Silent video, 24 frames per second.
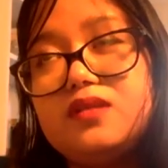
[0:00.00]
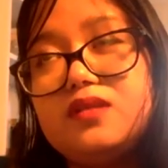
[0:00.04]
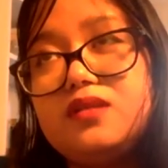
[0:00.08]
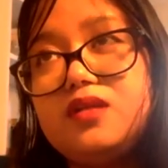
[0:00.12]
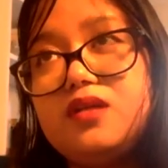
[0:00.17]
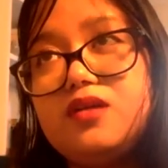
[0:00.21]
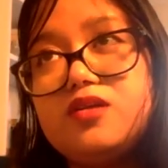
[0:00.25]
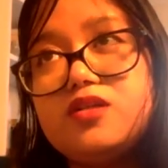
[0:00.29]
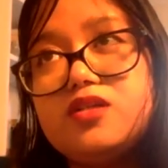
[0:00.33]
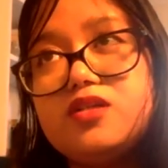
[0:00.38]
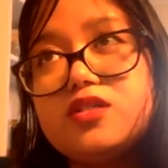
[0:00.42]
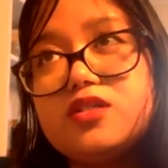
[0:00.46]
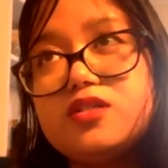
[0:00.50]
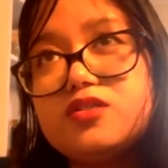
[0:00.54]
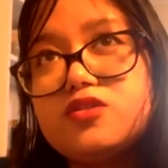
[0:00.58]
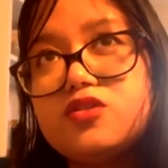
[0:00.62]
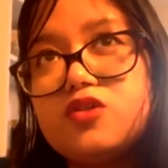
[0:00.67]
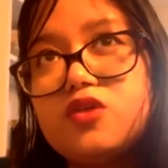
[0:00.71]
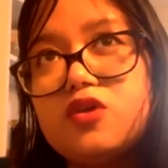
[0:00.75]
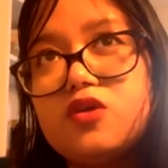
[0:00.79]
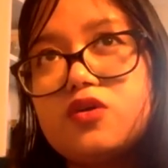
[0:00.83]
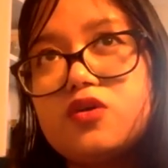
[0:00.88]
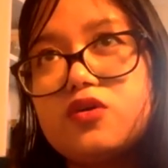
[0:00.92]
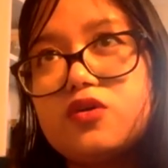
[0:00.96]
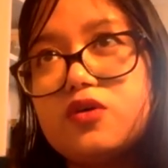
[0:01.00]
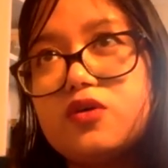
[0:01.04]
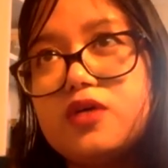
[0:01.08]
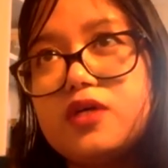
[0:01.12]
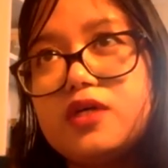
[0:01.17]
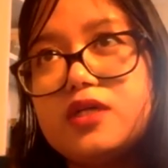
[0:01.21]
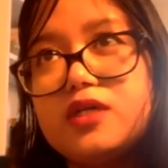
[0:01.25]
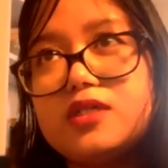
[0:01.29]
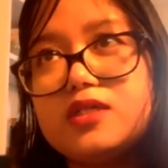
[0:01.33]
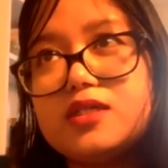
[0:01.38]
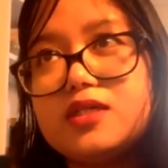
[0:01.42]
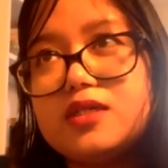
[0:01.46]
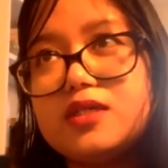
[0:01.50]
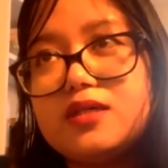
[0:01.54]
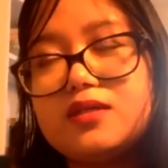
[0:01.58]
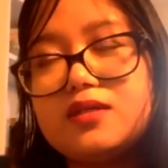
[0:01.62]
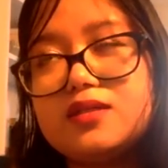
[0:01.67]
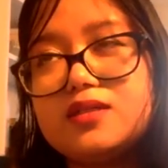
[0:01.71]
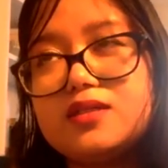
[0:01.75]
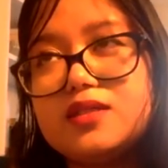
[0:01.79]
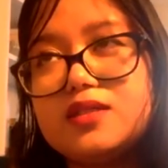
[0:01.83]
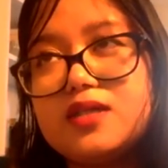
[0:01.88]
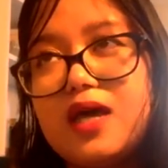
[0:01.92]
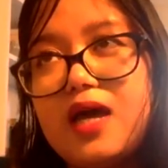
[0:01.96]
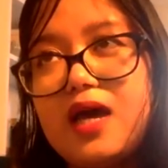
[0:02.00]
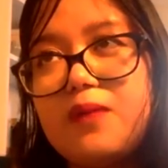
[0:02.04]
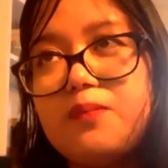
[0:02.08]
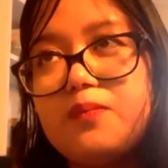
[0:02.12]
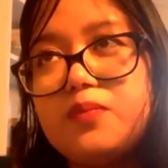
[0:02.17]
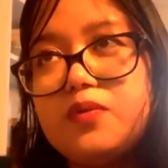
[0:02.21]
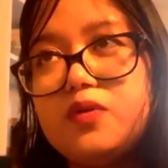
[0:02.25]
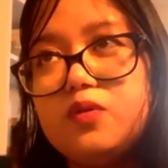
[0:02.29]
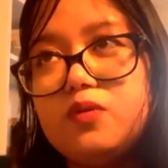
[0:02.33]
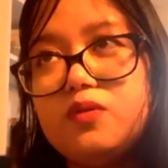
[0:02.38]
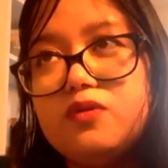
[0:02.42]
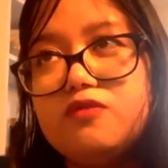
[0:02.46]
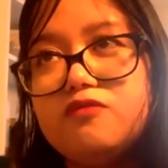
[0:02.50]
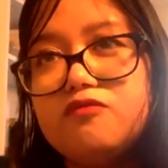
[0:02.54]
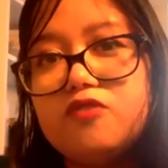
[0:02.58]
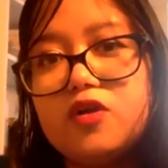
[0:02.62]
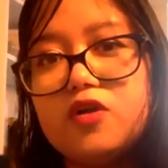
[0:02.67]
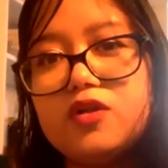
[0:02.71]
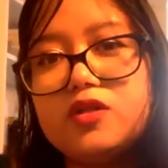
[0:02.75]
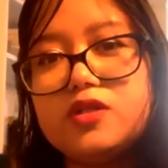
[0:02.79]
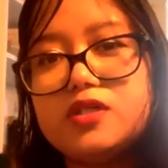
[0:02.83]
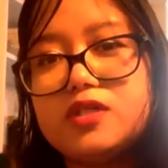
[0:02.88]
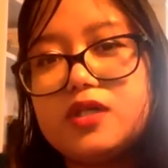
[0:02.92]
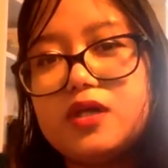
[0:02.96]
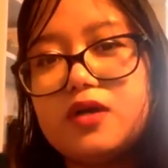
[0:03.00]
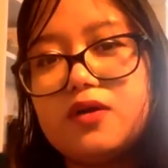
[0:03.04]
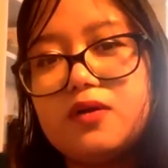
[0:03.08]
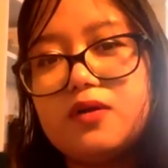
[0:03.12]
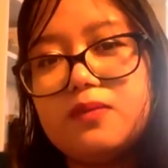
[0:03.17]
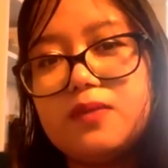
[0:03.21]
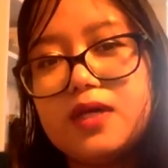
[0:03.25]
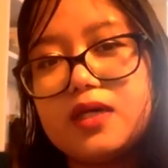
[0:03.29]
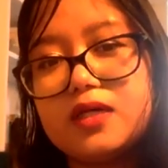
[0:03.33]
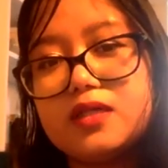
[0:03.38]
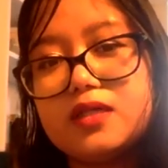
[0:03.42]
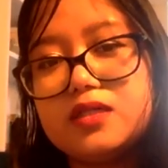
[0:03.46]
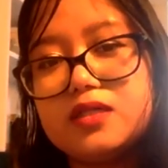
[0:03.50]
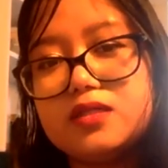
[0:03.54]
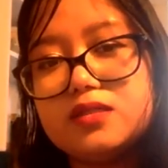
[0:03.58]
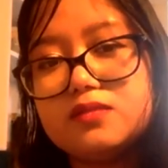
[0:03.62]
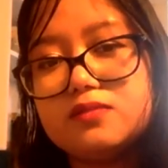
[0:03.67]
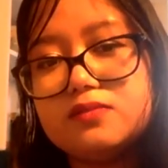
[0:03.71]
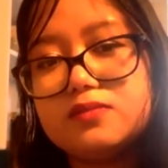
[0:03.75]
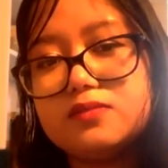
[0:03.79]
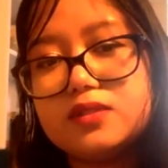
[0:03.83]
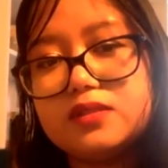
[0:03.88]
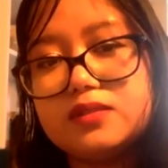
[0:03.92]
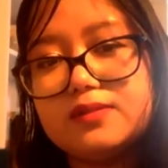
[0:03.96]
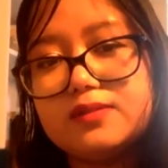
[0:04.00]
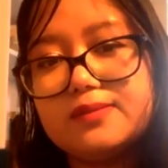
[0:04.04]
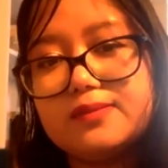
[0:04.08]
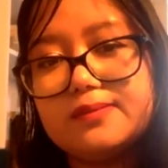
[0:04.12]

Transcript: they're just not going to to happen with voluntary mechanisms.